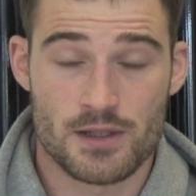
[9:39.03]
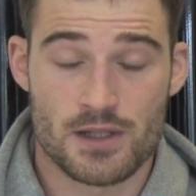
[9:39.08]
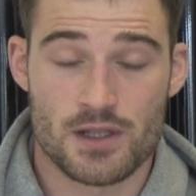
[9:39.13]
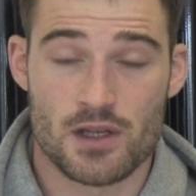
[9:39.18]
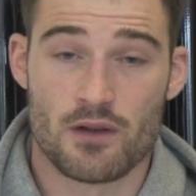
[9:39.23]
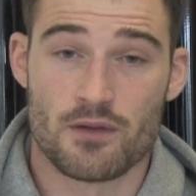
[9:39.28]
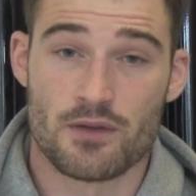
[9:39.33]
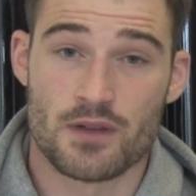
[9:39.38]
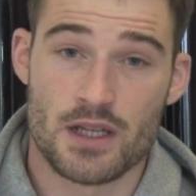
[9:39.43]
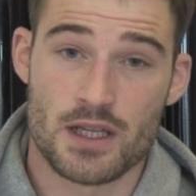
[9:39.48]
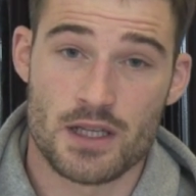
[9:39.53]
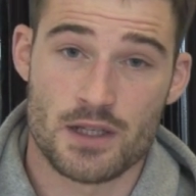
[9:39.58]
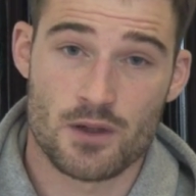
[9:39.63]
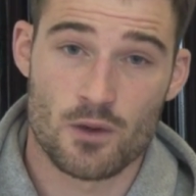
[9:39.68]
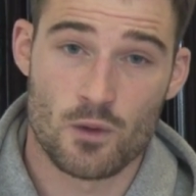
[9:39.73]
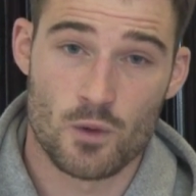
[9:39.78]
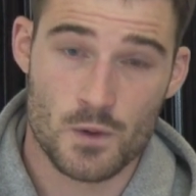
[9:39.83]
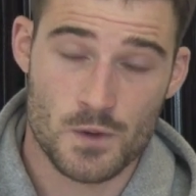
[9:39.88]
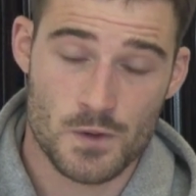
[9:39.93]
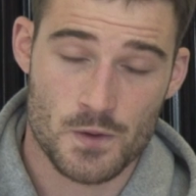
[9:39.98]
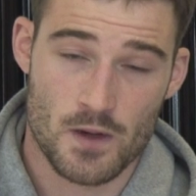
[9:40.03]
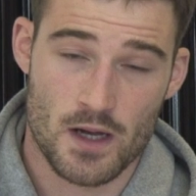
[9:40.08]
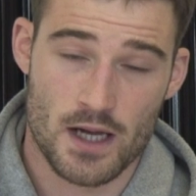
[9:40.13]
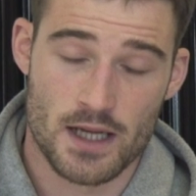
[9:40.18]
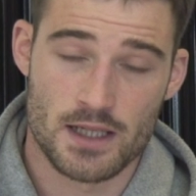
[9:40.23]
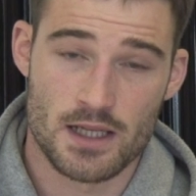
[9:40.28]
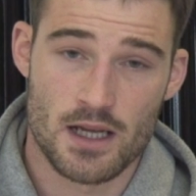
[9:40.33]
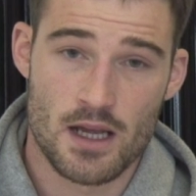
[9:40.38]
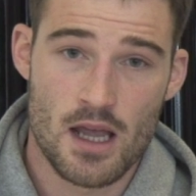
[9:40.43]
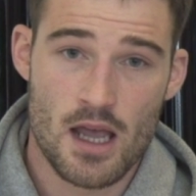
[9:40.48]
So for this horse
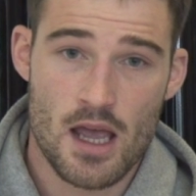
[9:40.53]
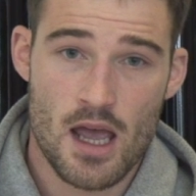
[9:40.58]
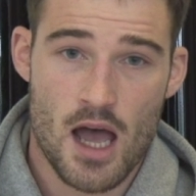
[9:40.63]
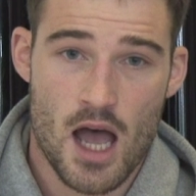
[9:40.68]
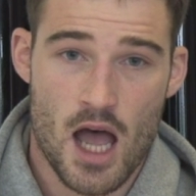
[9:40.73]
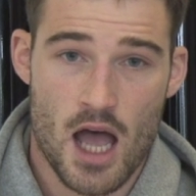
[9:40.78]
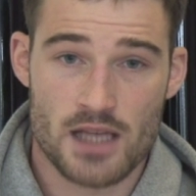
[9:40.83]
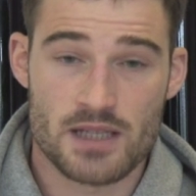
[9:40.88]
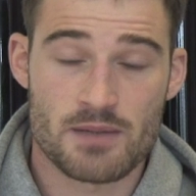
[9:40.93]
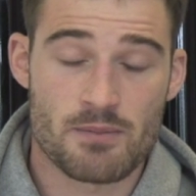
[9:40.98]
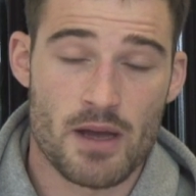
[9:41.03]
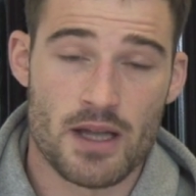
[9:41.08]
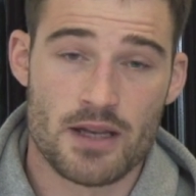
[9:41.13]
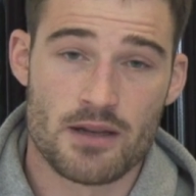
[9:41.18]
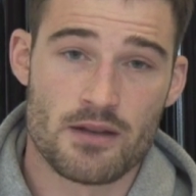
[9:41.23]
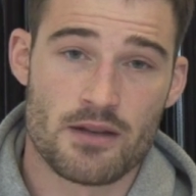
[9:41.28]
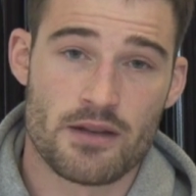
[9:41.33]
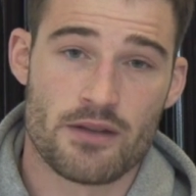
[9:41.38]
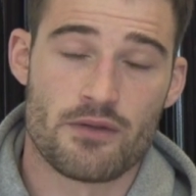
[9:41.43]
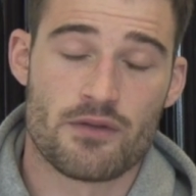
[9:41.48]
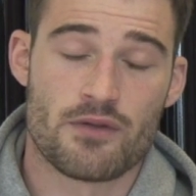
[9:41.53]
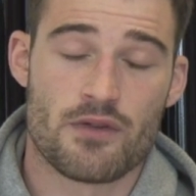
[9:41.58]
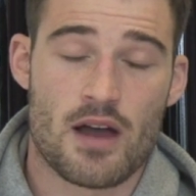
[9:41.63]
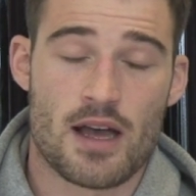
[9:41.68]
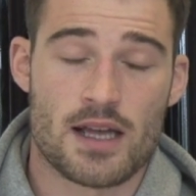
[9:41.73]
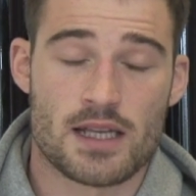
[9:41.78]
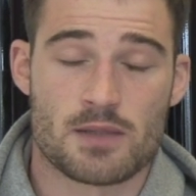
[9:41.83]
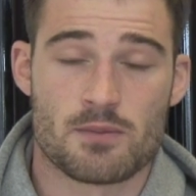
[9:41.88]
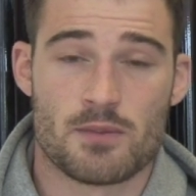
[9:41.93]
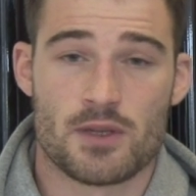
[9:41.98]
ride, I spent the
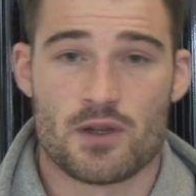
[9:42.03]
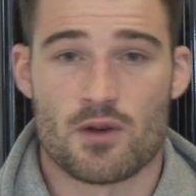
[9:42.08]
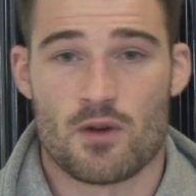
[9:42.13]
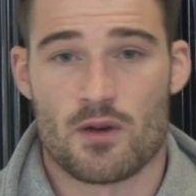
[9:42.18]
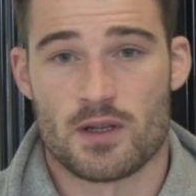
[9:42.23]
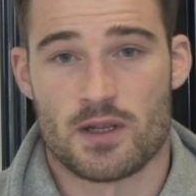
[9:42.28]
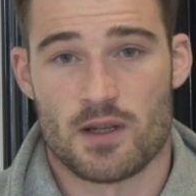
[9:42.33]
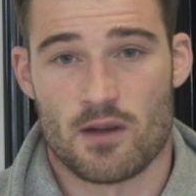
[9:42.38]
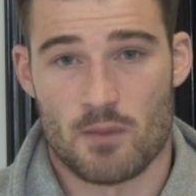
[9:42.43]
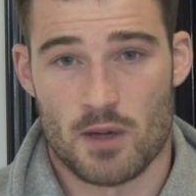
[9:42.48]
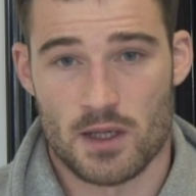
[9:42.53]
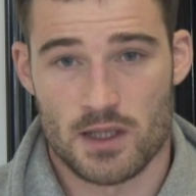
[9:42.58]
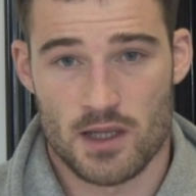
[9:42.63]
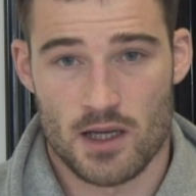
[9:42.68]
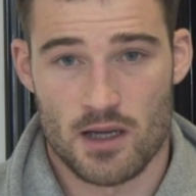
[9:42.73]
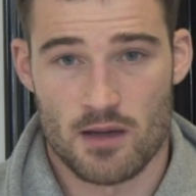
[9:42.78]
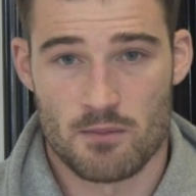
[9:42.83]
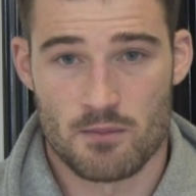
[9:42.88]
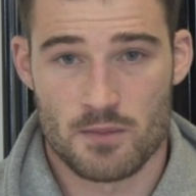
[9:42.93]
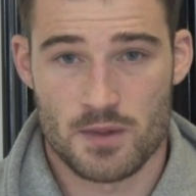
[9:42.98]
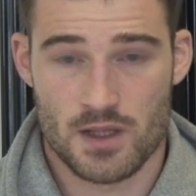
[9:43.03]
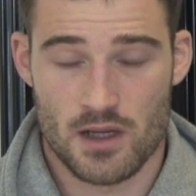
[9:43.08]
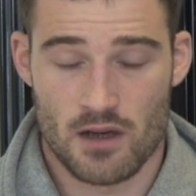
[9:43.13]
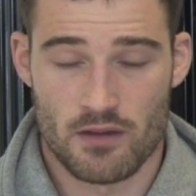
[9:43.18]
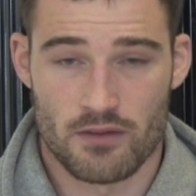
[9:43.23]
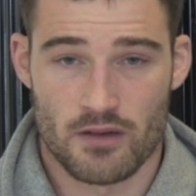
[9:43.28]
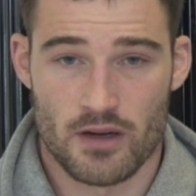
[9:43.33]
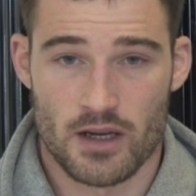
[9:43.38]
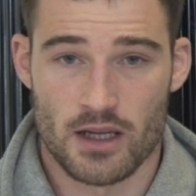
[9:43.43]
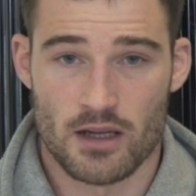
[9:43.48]
vast majority of my time
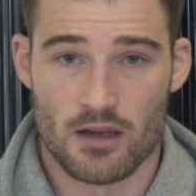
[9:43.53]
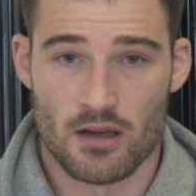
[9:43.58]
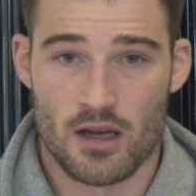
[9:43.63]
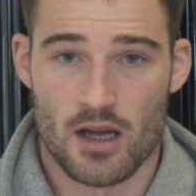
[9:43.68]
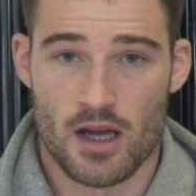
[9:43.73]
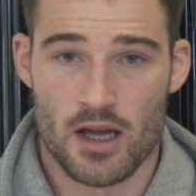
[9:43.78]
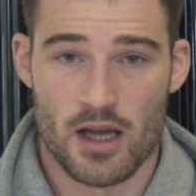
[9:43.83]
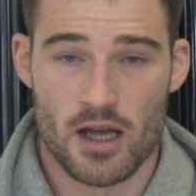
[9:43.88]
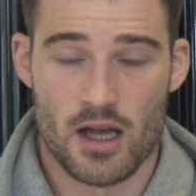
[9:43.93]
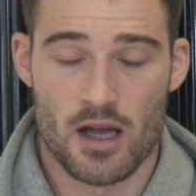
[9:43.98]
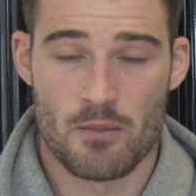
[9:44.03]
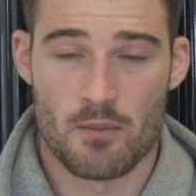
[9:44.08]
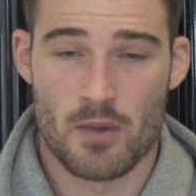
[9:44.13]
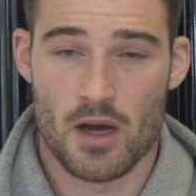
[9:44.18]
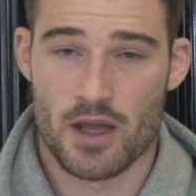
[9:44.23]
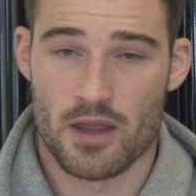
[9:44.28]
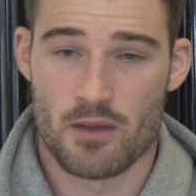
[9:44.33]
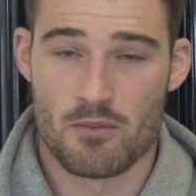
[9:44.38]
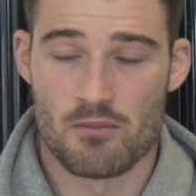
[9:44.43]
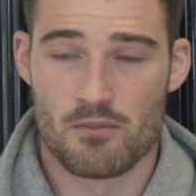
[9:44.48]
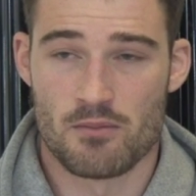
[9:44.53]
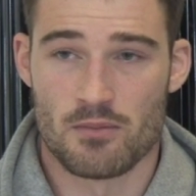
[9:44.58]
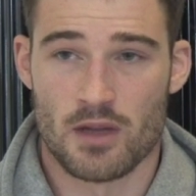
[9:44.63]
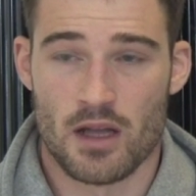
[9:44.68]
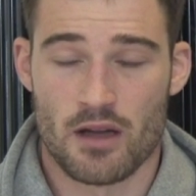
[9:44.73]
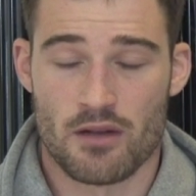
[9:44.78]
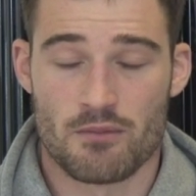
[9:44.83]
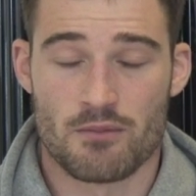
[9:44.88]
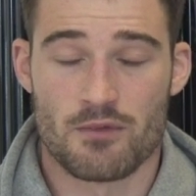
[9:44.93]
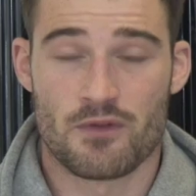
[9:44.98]
suffering, either
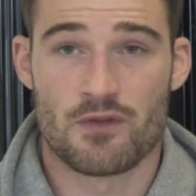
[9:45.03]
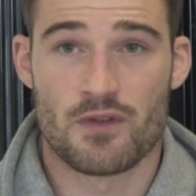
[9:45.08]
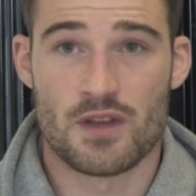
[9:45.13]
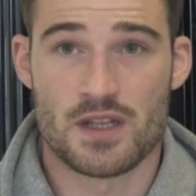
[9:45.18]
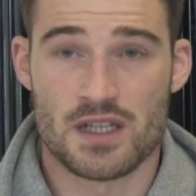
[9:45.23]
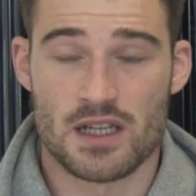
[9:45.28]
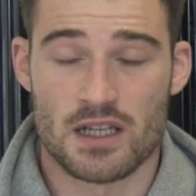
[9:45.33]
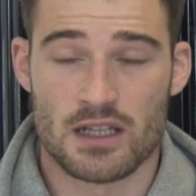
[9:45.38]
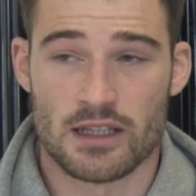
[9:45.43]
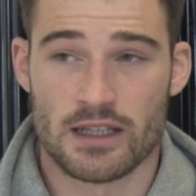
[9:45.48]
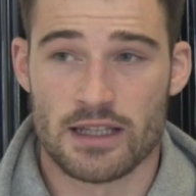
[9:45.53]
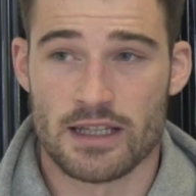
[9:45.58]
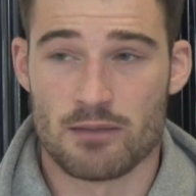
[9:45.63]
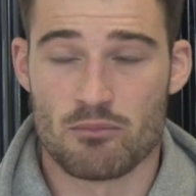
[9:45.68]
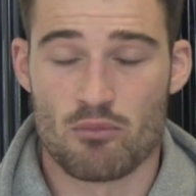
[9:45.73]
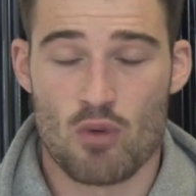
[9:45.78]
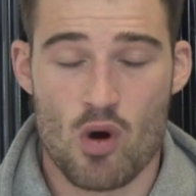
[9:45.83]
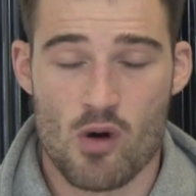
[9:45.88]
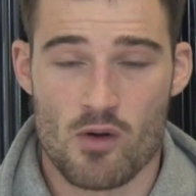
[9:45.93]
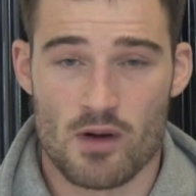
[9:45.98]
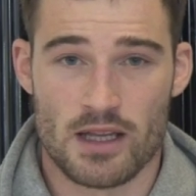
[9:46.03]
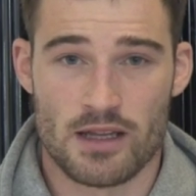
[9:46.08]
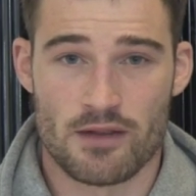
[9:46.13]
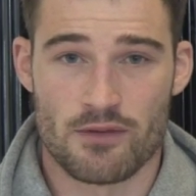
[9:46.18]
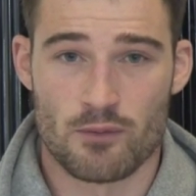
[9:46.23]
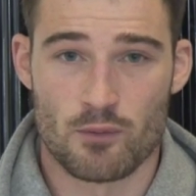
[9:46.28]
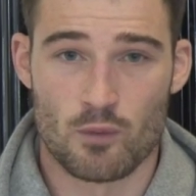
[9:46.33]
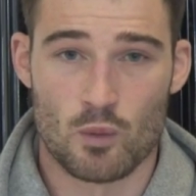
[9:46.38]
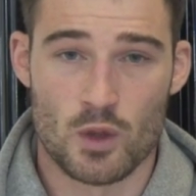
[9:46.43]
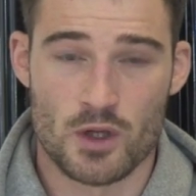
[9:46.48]
like physically, morally,
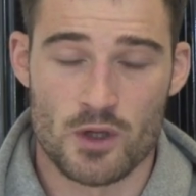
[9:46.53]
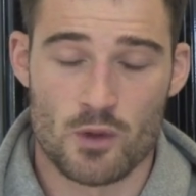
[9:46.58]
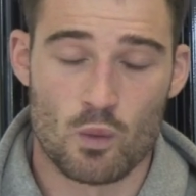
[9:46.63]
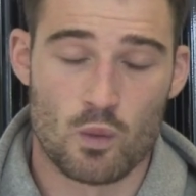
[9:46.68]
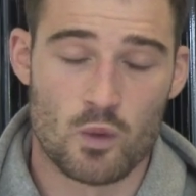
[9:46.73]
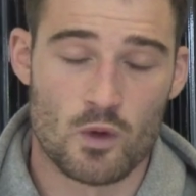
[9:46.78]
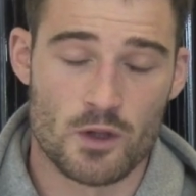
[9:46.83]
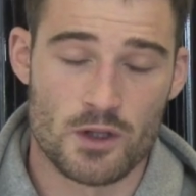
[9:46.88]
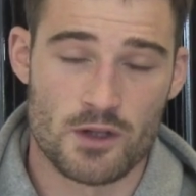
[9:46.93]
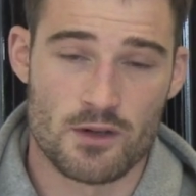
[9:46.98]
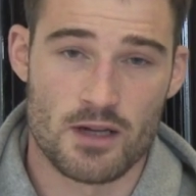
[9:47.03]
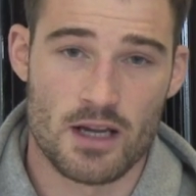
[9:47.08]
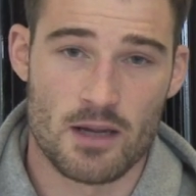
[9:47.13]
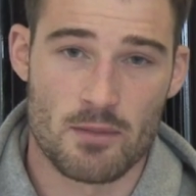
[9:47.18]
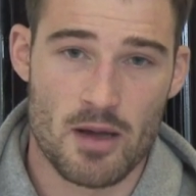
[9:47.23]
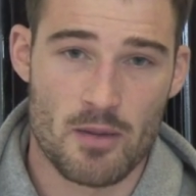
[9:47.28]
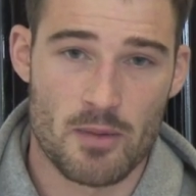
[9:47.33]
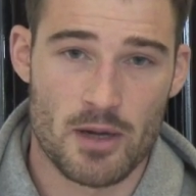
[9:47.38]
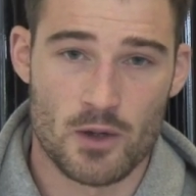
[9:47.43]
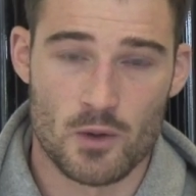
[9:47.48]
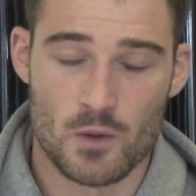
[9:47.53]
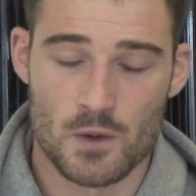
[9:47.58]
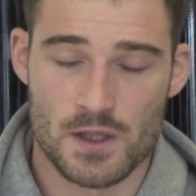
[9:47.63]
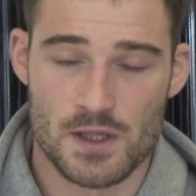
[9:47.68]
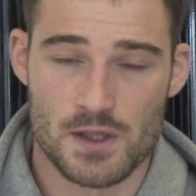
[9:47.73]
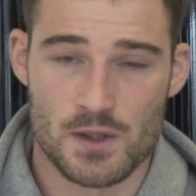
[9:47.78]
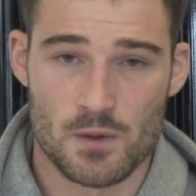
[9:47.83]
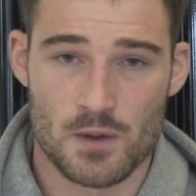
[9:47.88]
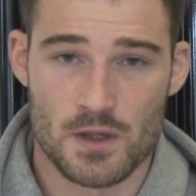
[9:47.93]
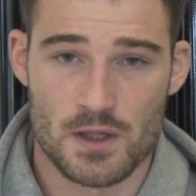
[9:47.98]
wondering about my
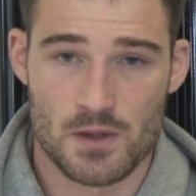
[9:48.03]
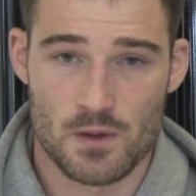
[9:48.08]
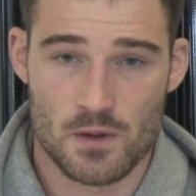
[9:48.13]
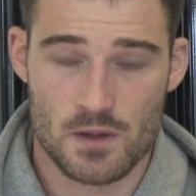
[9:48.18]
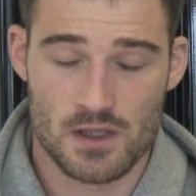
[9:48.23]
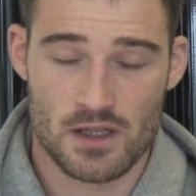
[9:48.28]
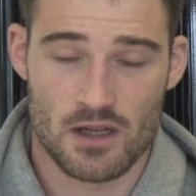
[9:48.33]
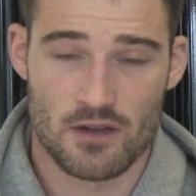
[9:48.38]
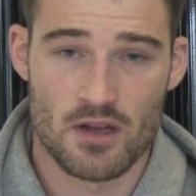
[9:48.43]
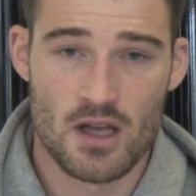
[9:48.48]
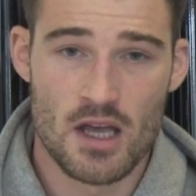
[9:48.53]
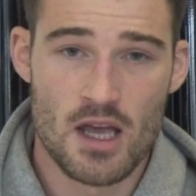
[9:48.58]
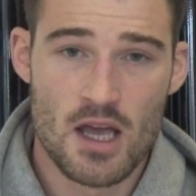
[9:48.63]
horses, all this sort of stuff.